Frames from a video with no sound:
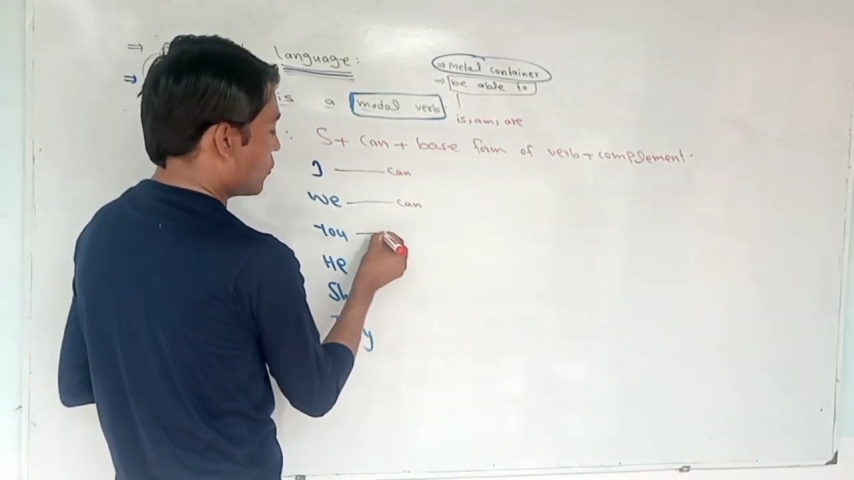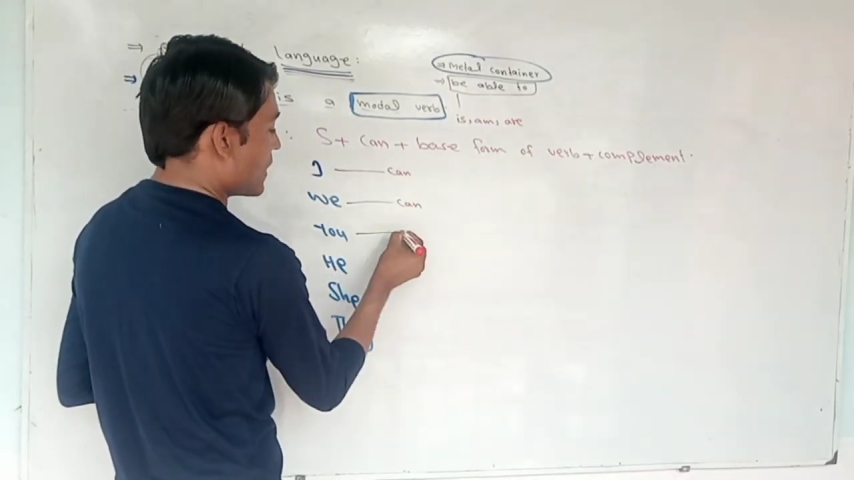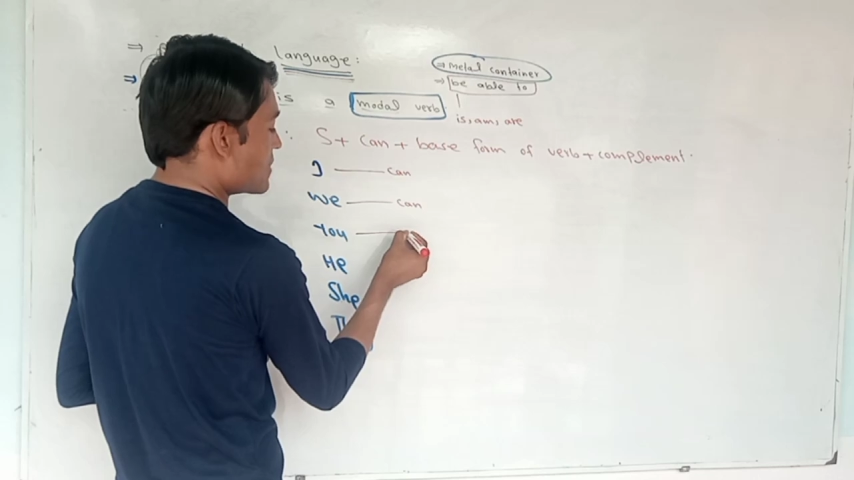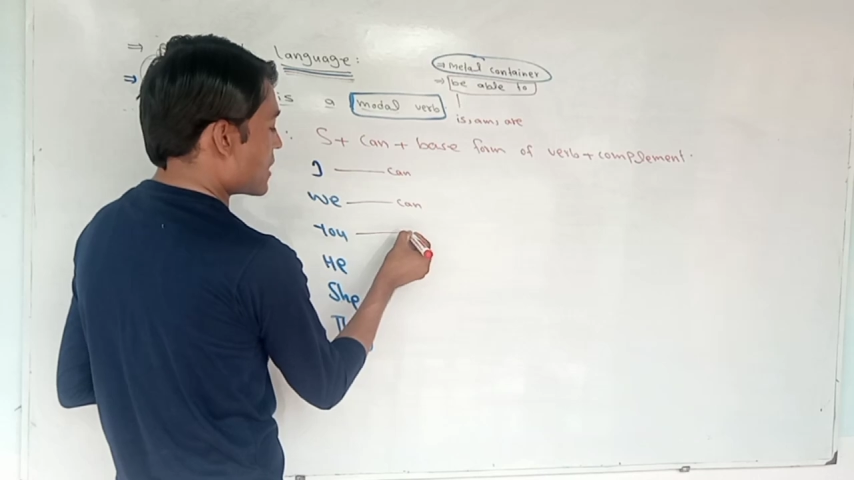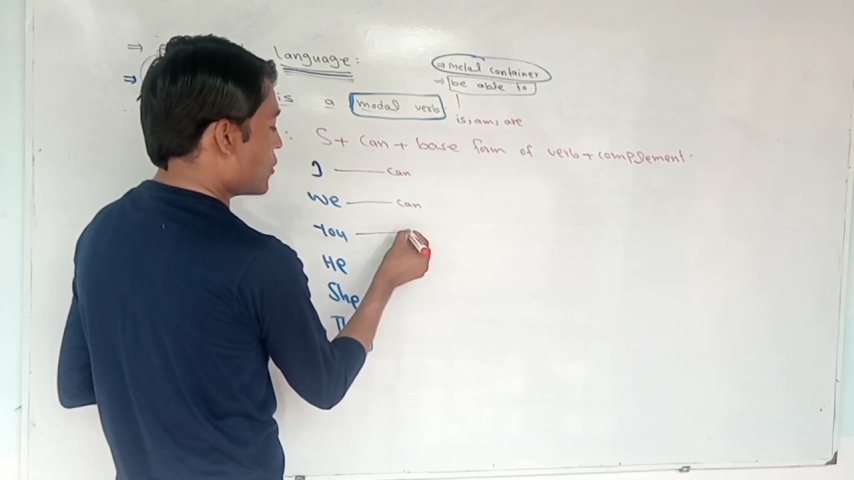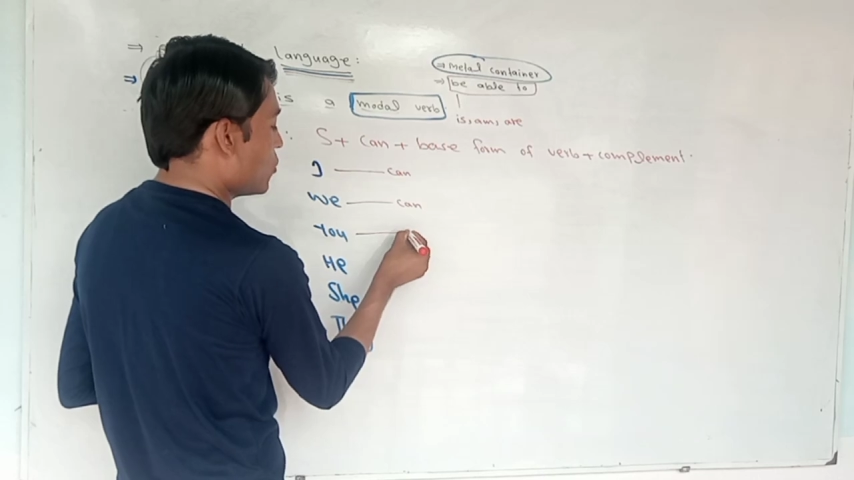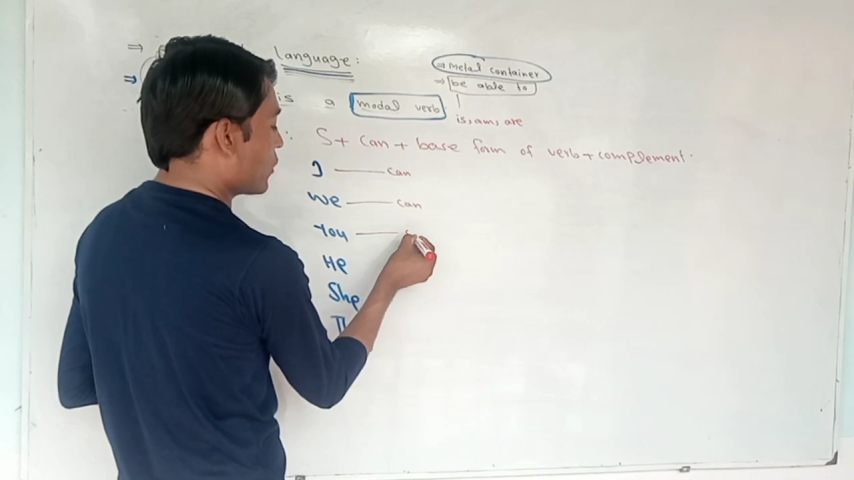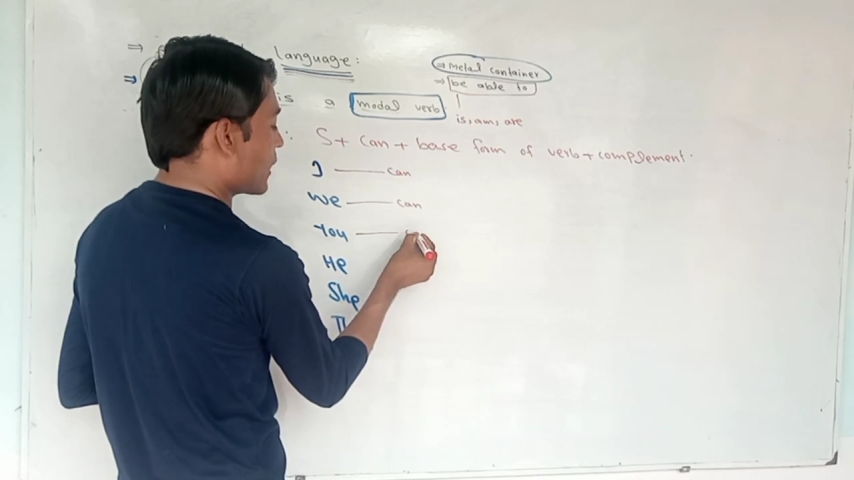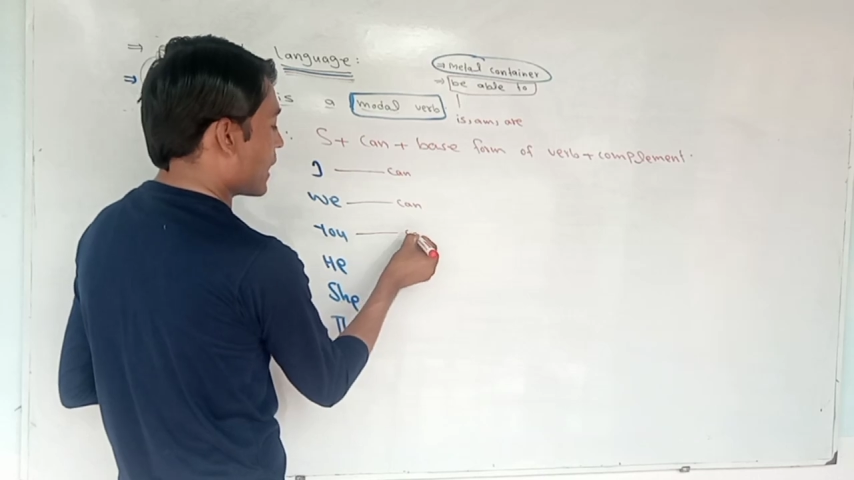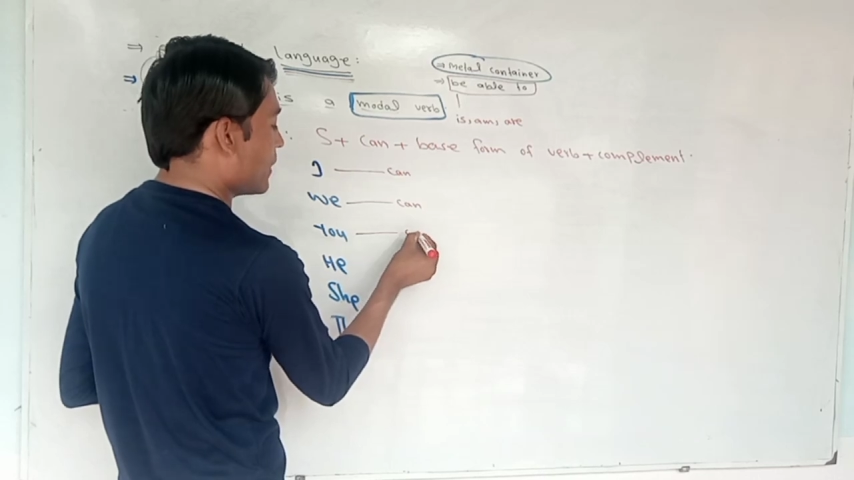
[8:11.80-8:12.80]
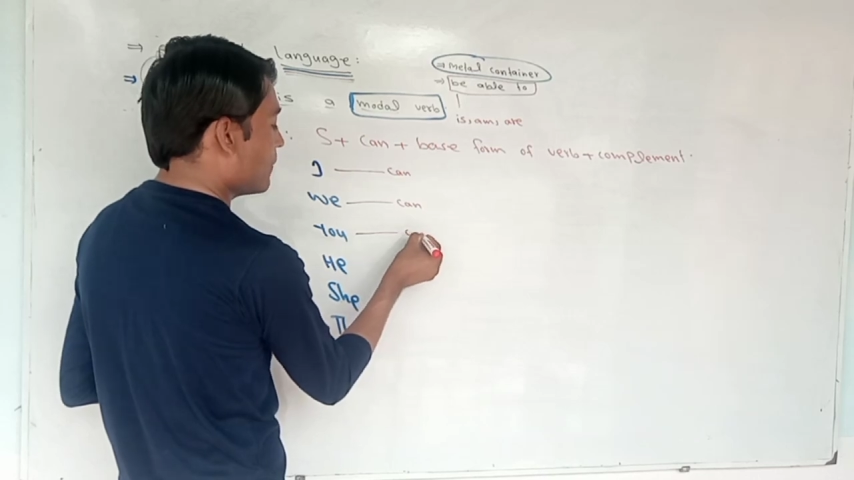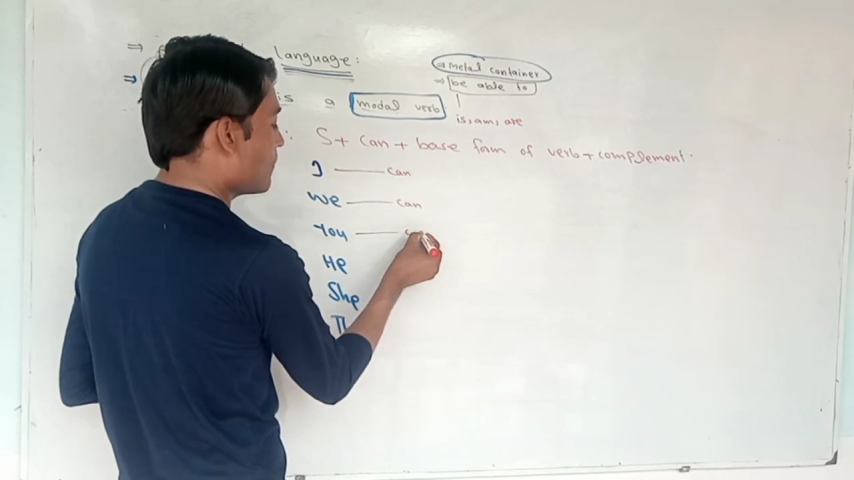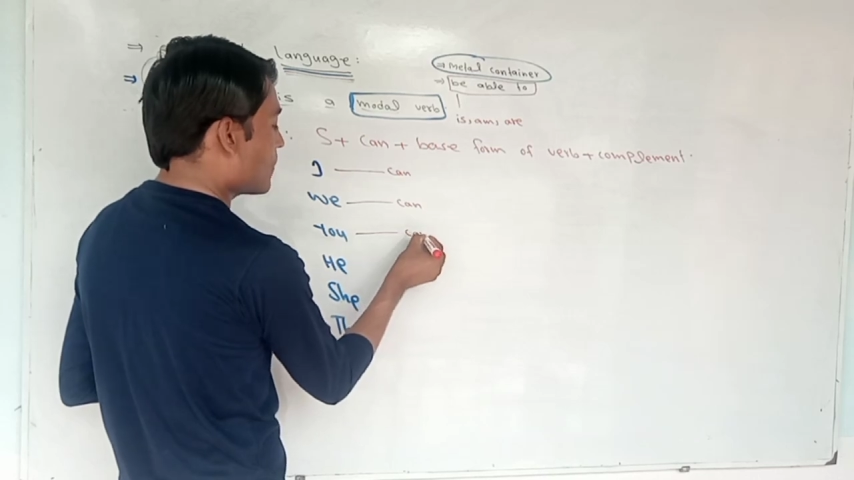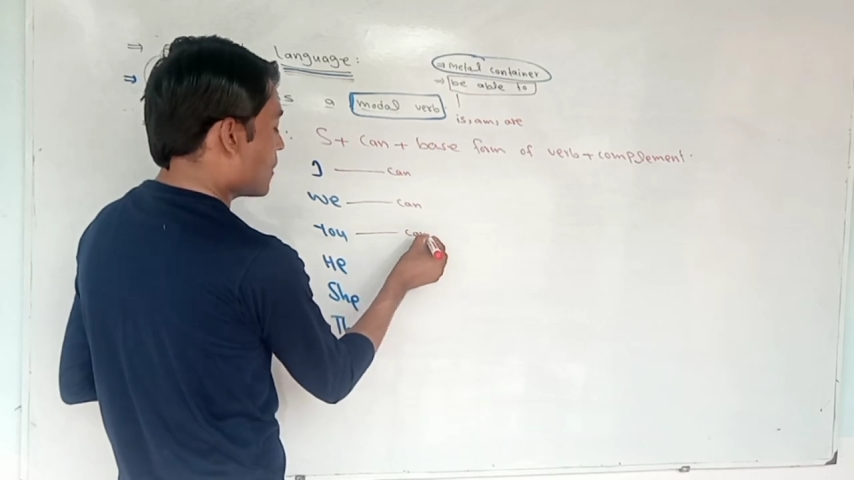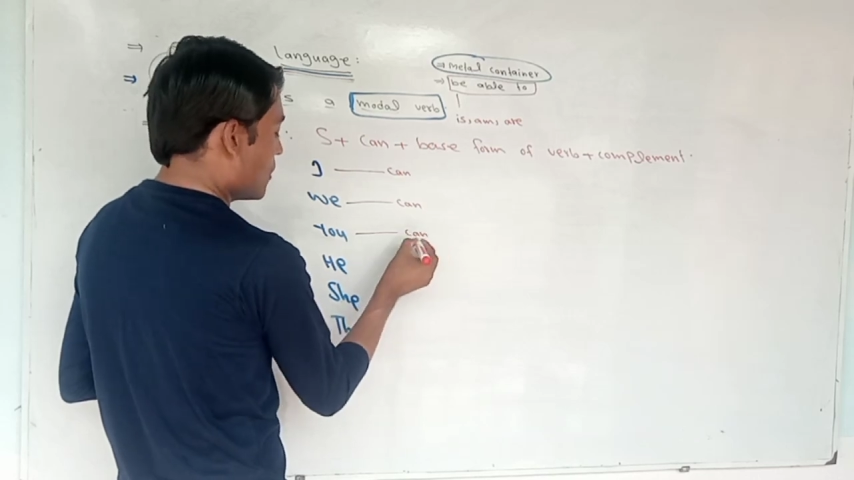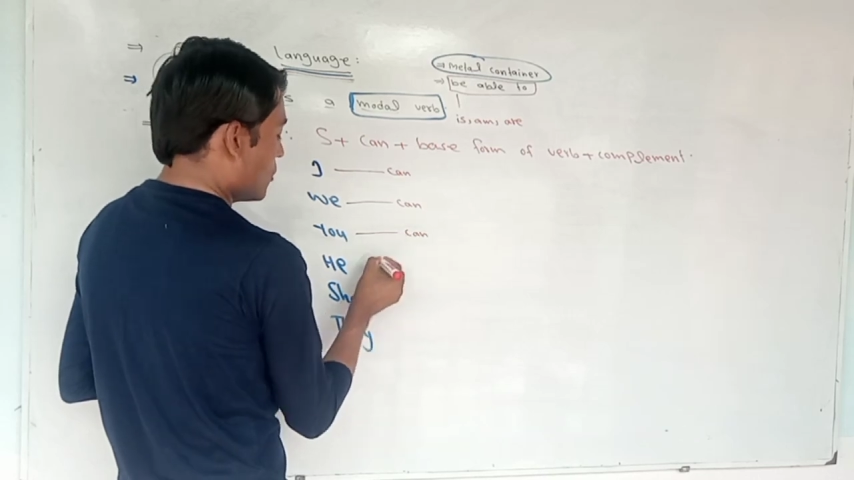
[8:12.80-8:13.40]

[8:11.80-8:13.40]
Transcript: you can say you can,